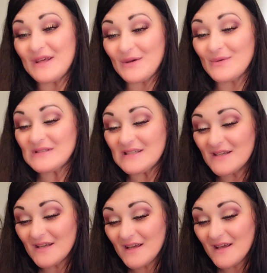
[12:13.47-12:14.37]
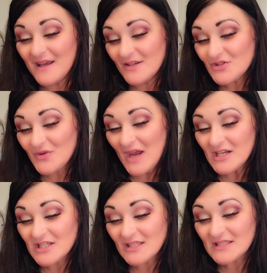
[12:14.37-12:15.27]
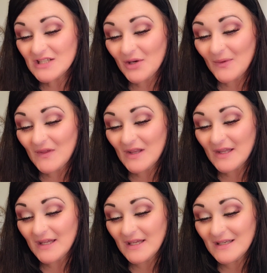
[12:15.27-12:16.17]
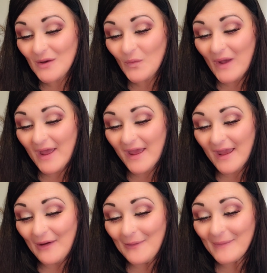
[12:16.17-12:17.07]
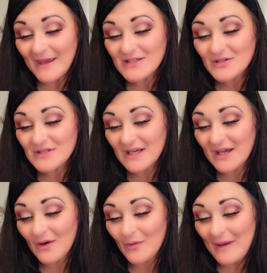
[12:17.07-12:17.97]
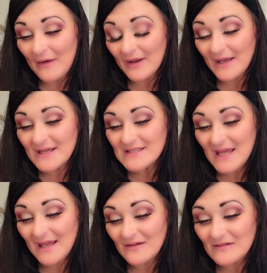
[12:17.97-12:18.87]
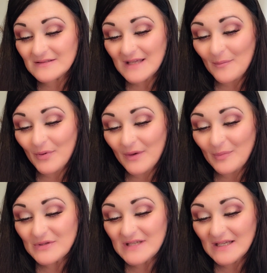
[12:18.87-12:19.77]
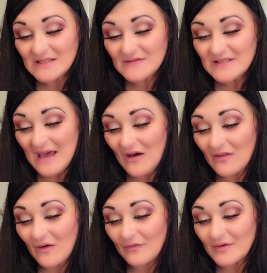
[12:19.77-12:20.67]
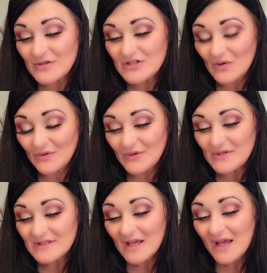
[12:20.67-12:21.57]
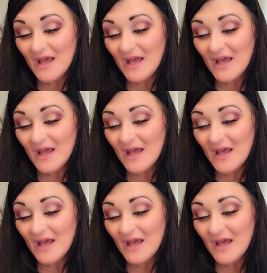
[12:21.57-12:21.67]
cute. Directions. Start with clean, wet hair. Make sure to comb out any tangles and put a protective towel over your shoulders.